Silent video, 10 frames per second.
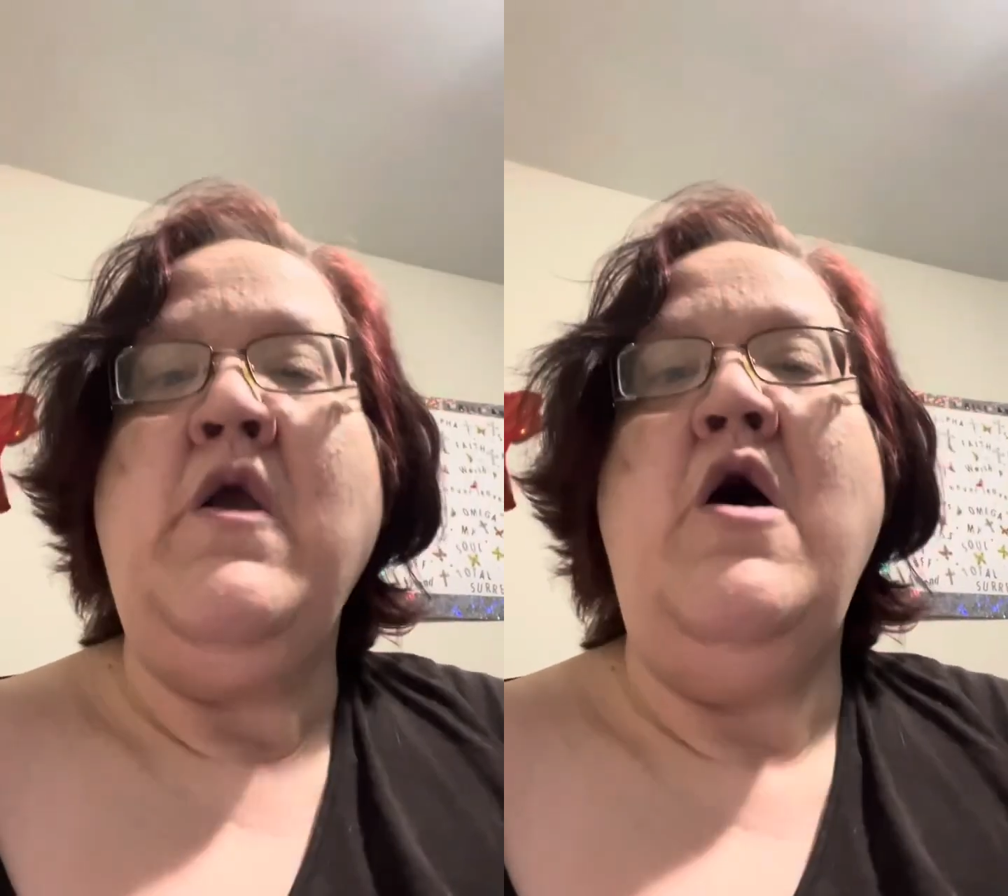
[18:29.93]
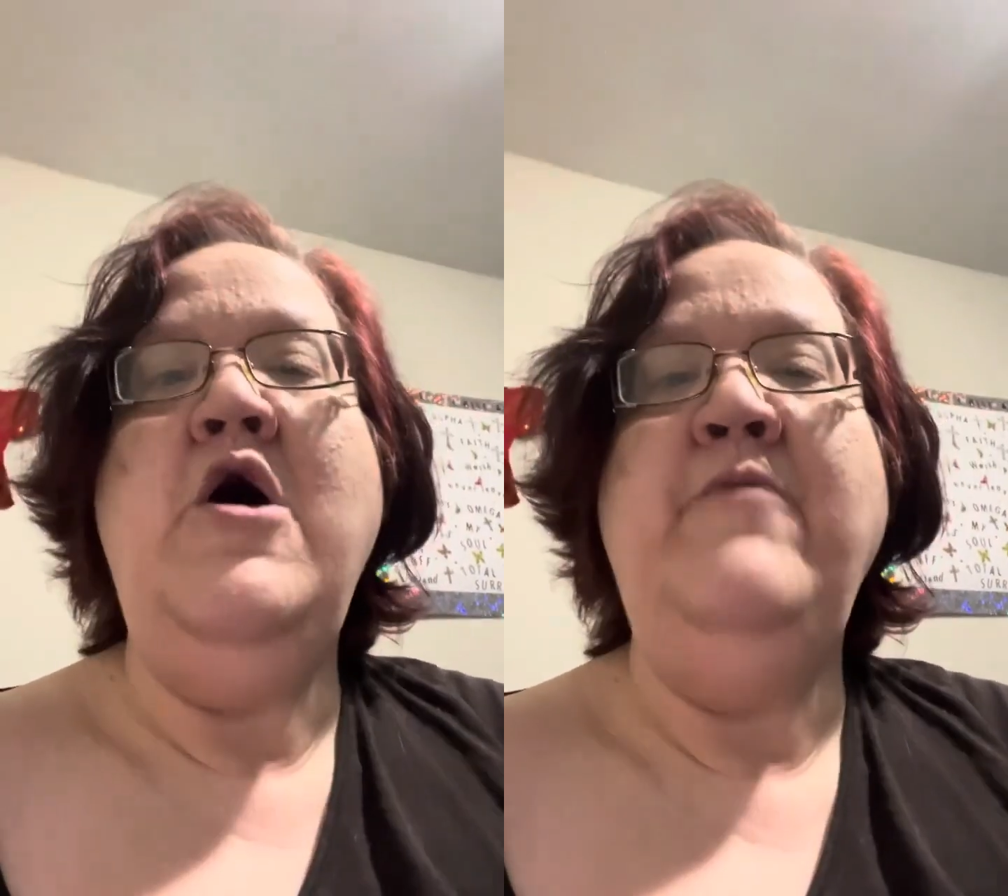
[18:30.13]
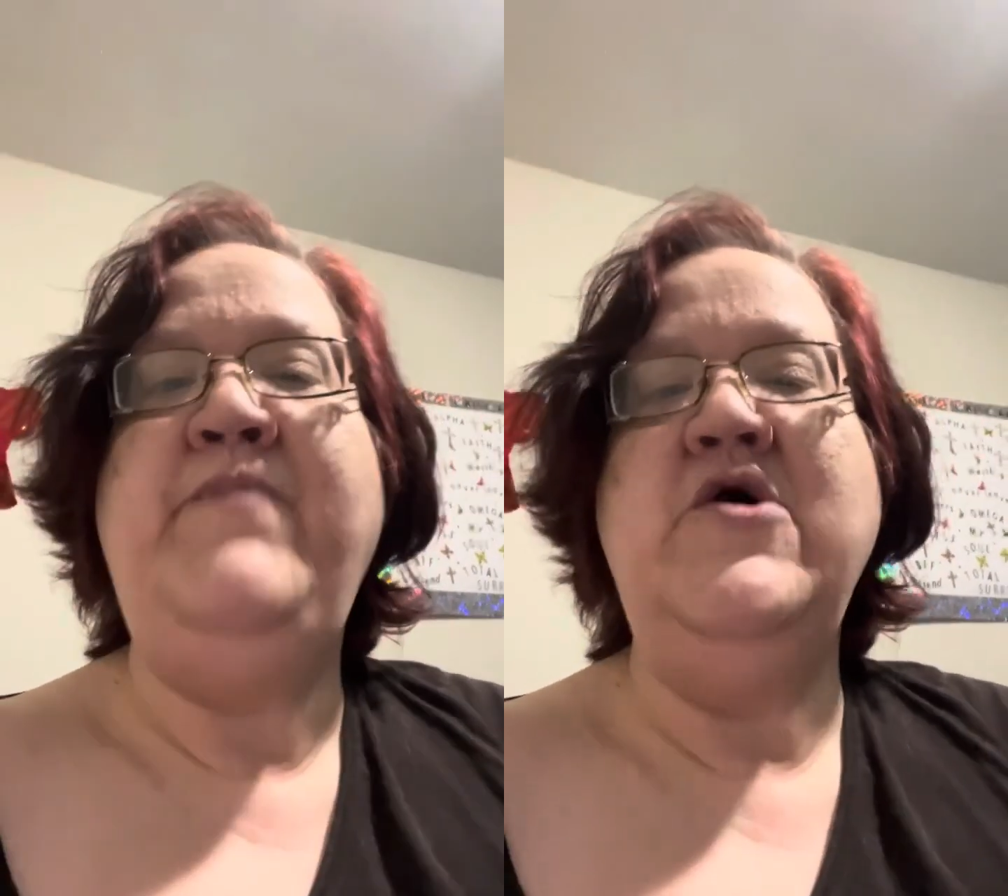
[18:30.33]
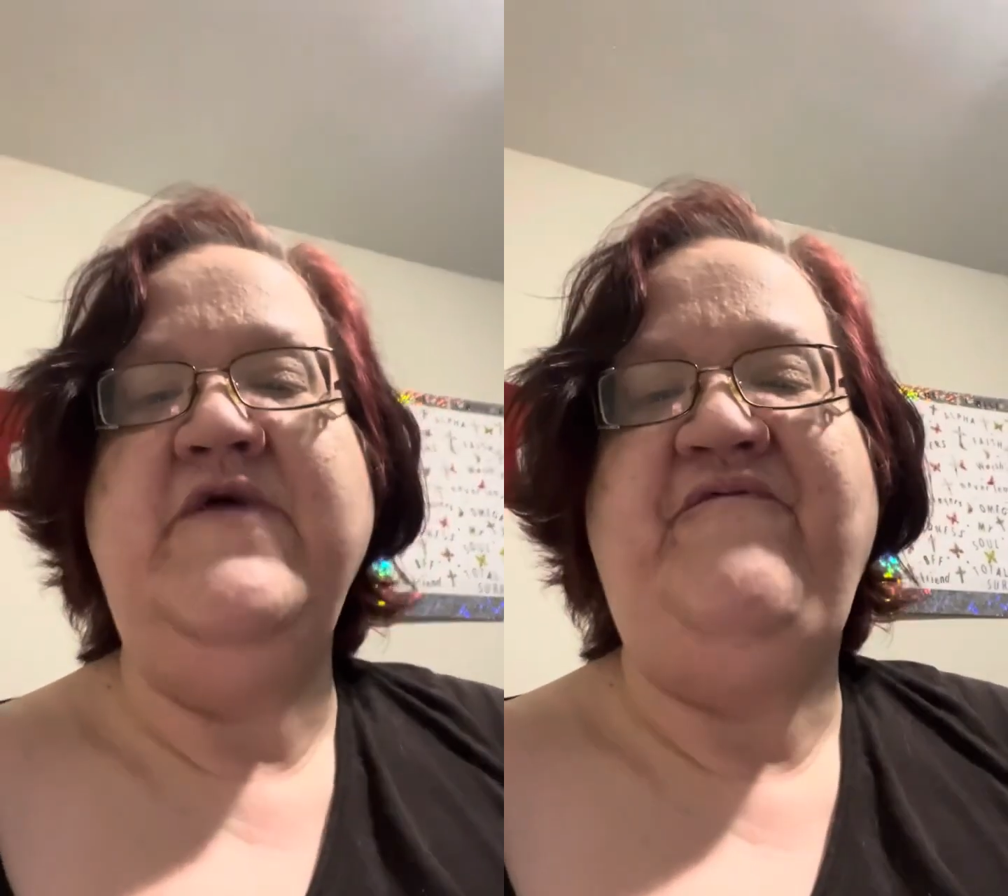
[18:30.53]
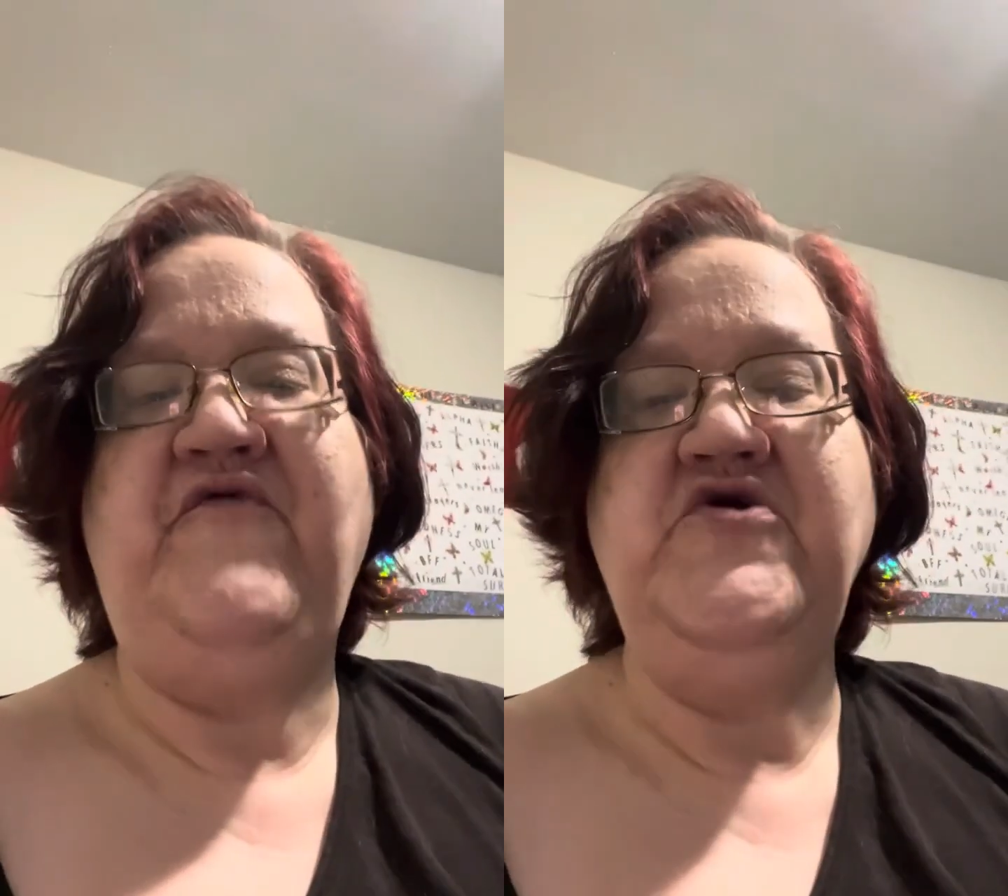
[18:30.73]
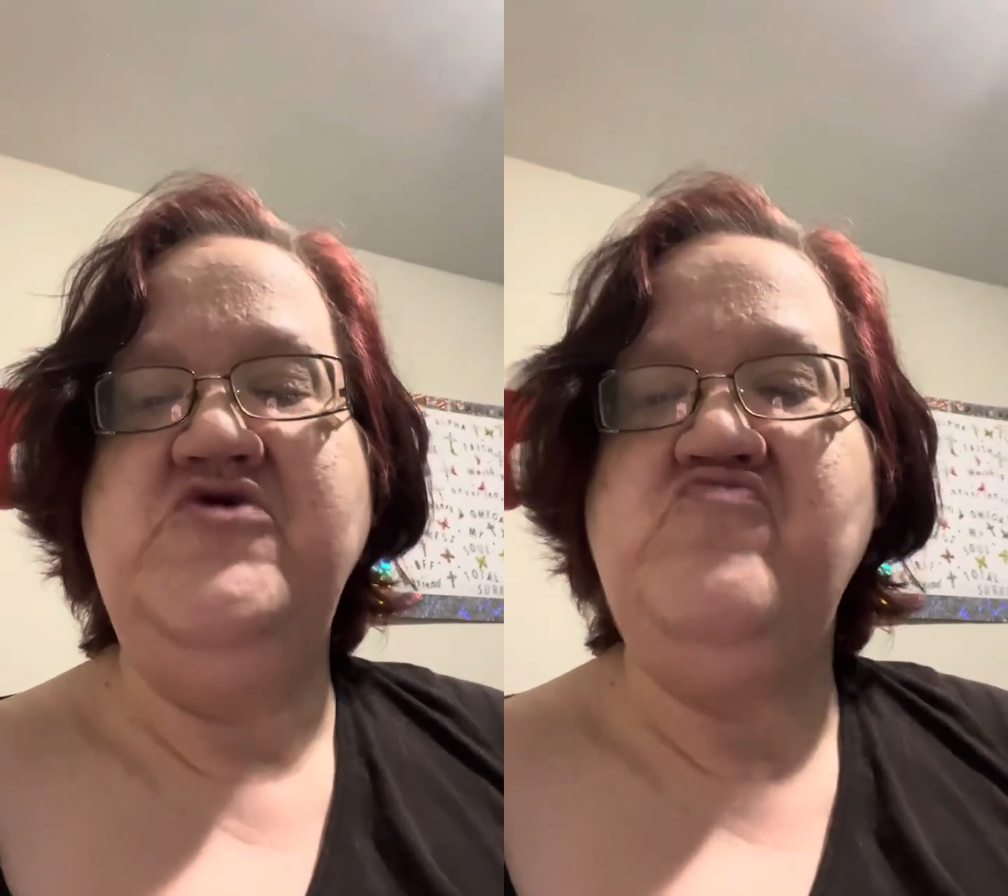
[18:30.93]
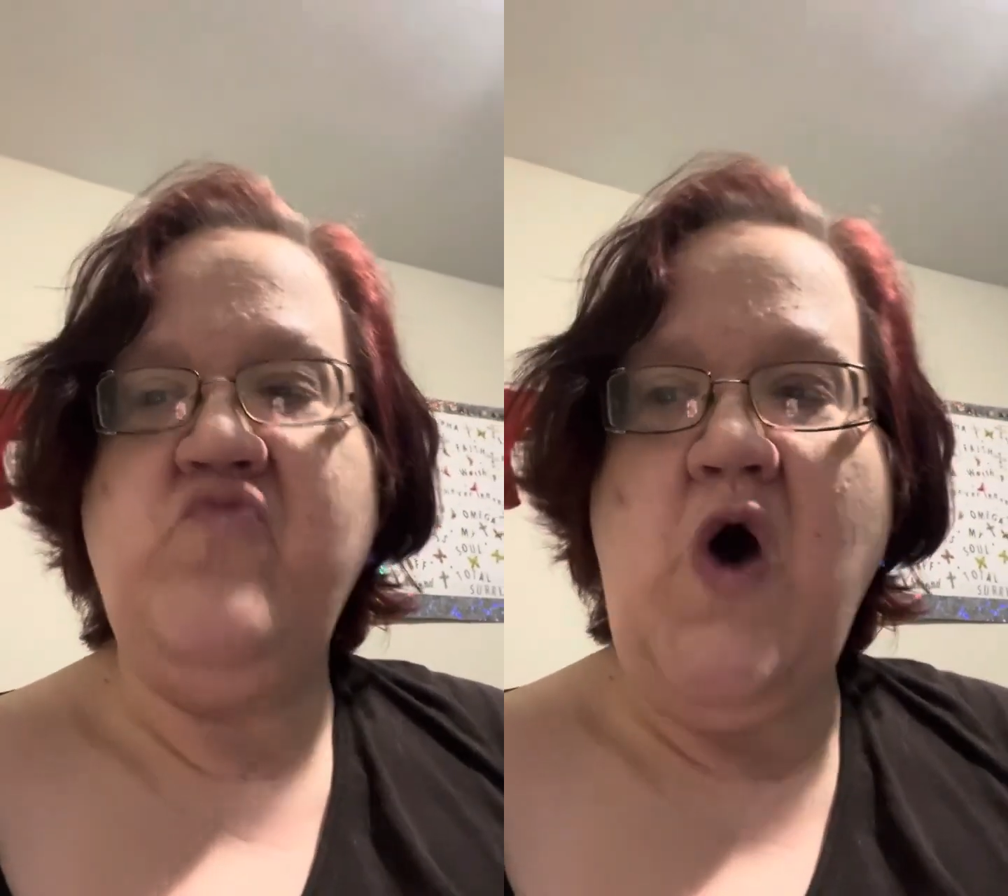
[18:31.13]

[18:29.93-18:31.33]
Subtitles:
uploaded for you